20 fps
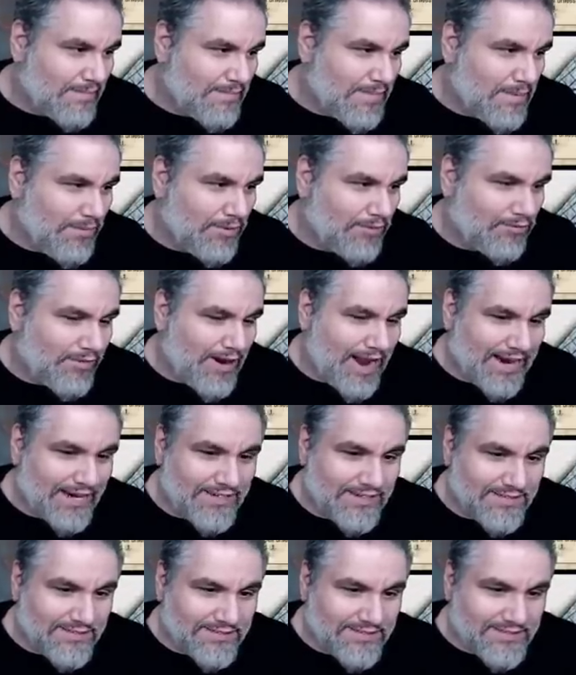Maybe we're
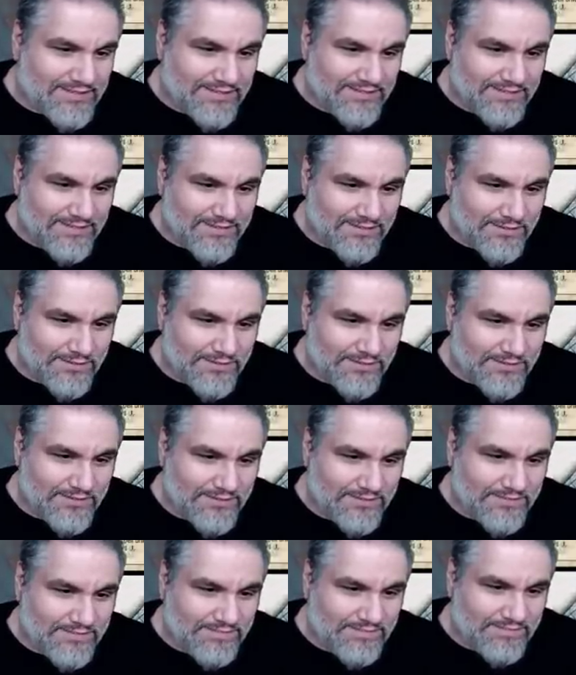Rakdos. We'll Ooh. see how it
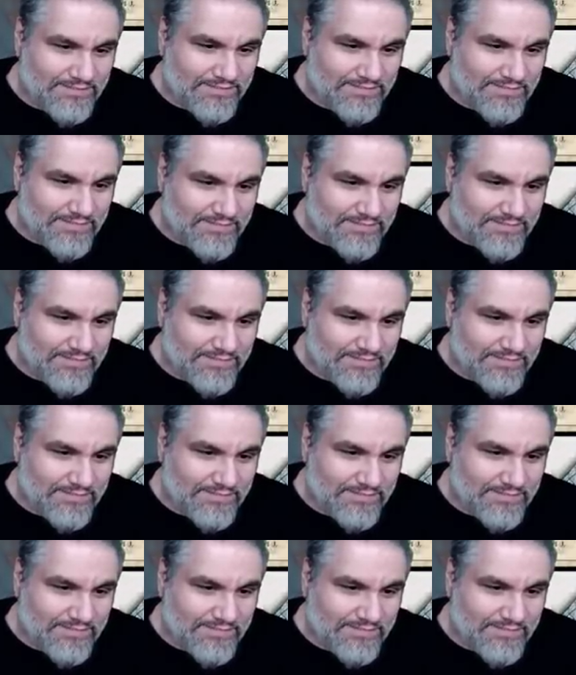goes.